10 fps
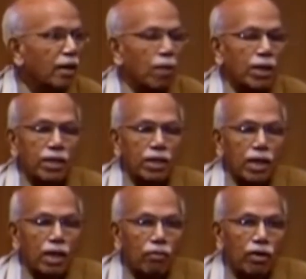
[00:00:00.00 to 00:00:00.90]
But
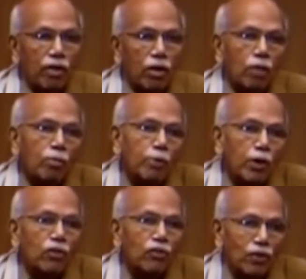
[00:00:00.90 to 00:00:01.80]
we will not be
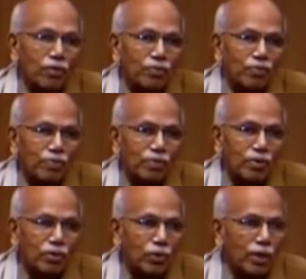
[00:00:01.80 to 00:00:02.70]
powerful.
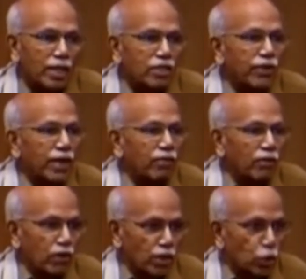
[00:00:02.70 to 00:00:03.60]
So let's have
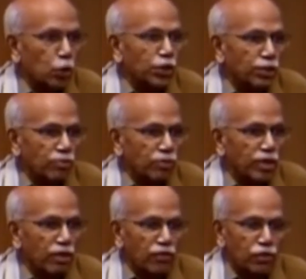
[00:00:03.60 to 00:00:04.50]
a consortium.
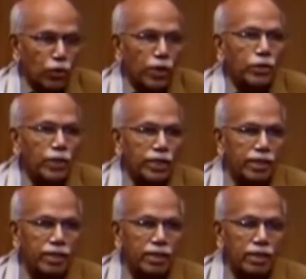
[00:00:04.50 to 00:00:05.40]
Three of us join
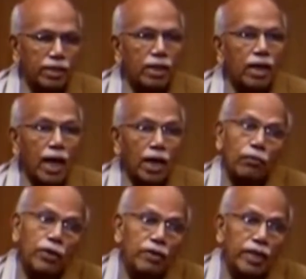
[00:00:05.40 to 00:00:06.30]
together
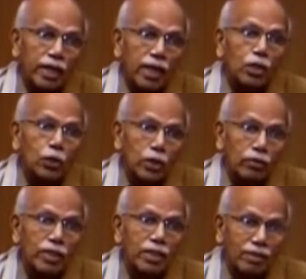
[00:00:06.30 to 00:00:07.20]
and we can control
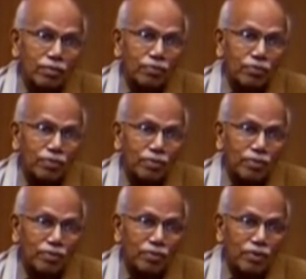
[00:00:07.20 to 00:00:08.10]
the world.
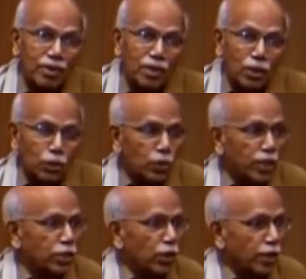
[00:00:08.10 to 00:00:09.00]
So
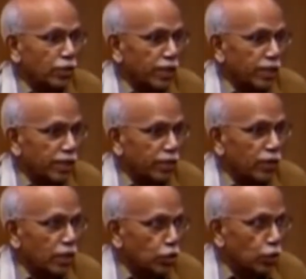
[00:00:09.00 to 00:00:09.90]
they joined together into
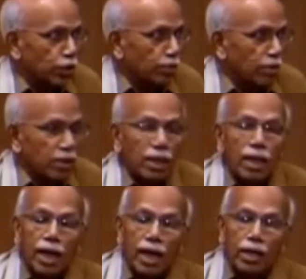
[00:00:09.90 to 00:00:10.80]
a consortium
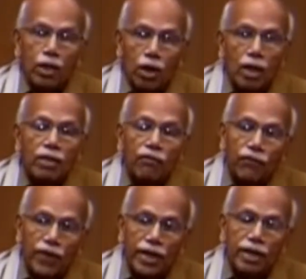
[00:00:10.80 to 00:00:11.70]
and got
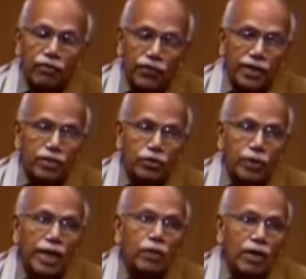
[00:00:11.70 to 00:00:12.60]
a friend of theirs
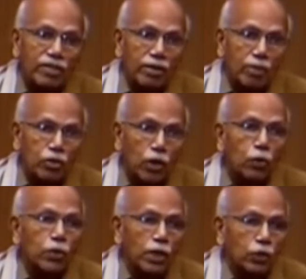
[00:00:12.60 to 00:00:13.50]
to advise them as to
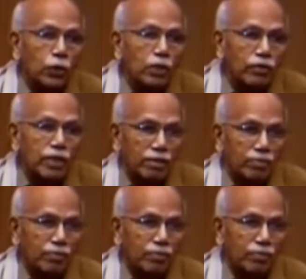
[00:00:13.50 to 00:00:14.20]
how to control the world.